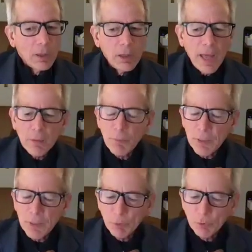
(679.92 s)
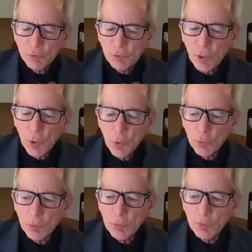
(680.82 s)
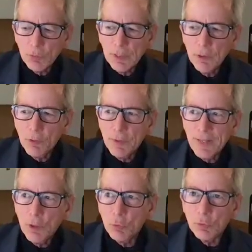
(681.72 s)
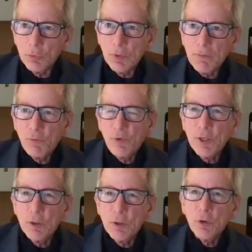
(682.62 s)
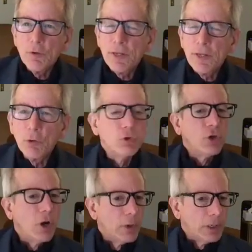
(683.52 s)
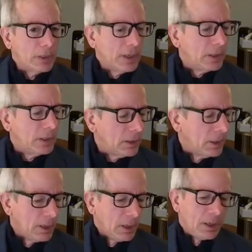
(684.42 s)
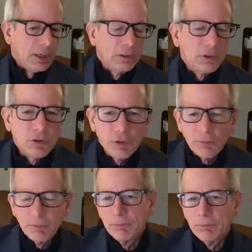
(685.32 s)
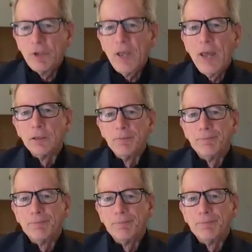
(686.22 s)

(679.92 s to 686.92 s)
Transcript: a lot of people don't either they don't feel it or they don't show it. And it's sad.